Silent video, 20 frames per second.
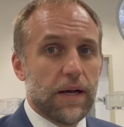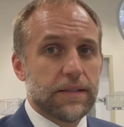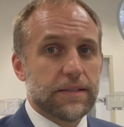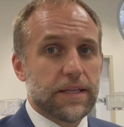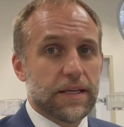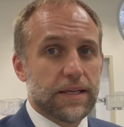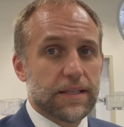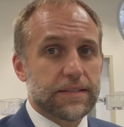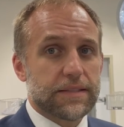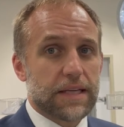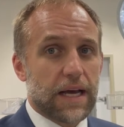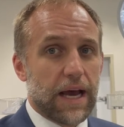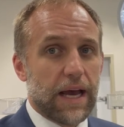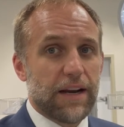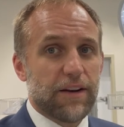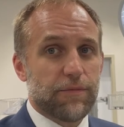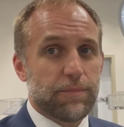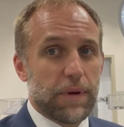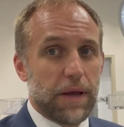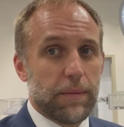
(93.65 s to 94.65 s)
To decide
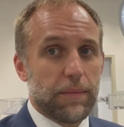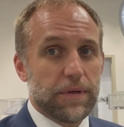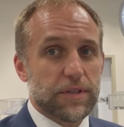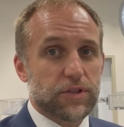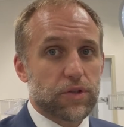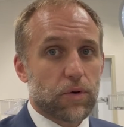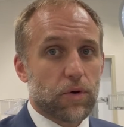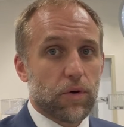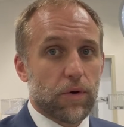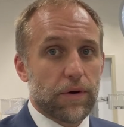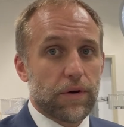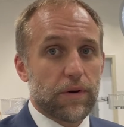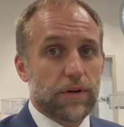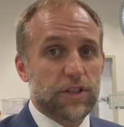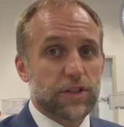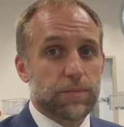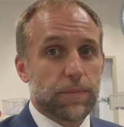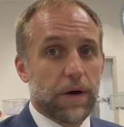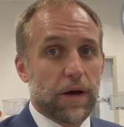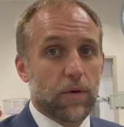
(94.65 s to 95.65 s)
if babies are going to
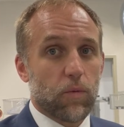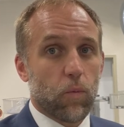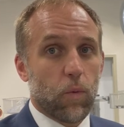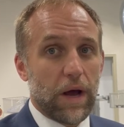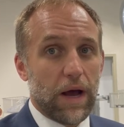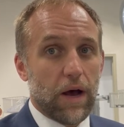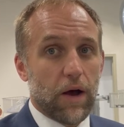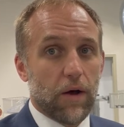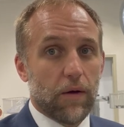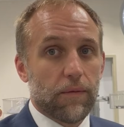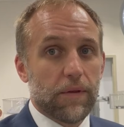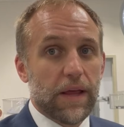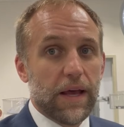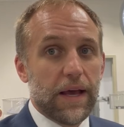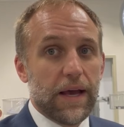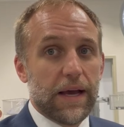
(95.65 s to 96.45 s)
respond well